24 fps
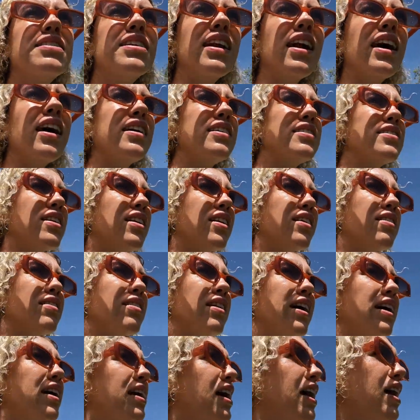today, so
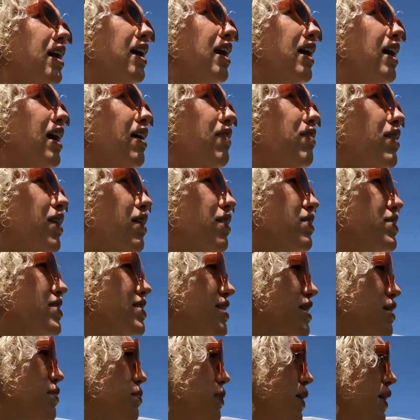like uh, 11 hours
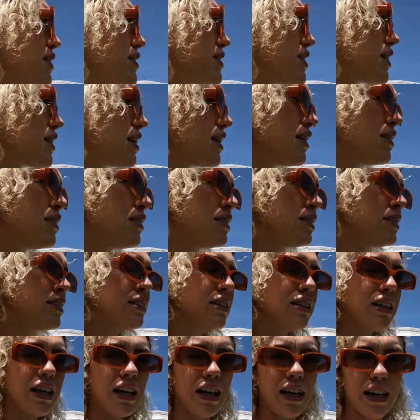sleep basically.
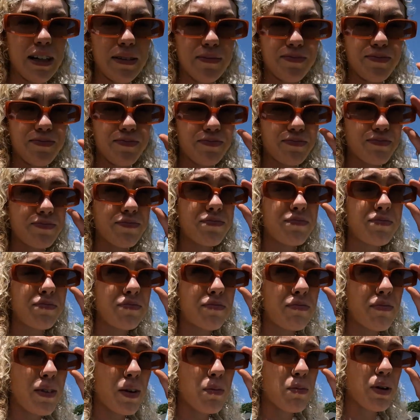Um,
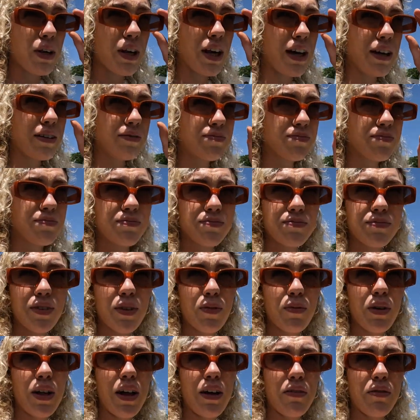but yeah,
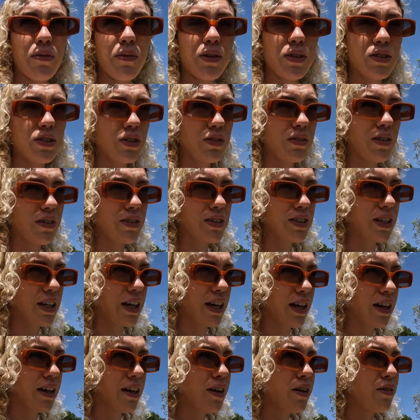we'll have a wander around
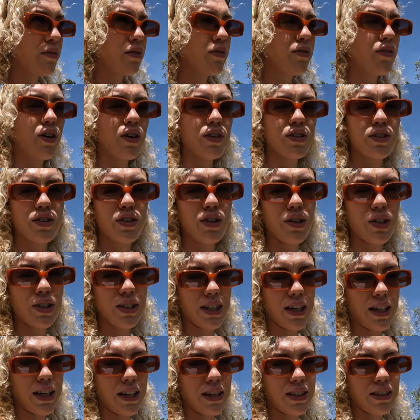here. We've got a
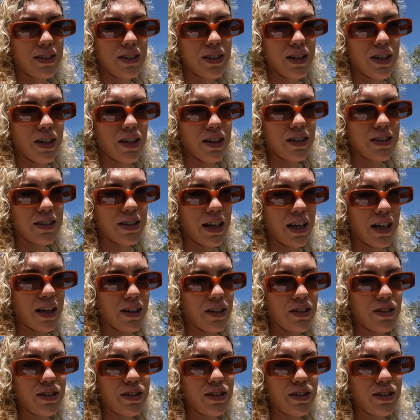scooter to take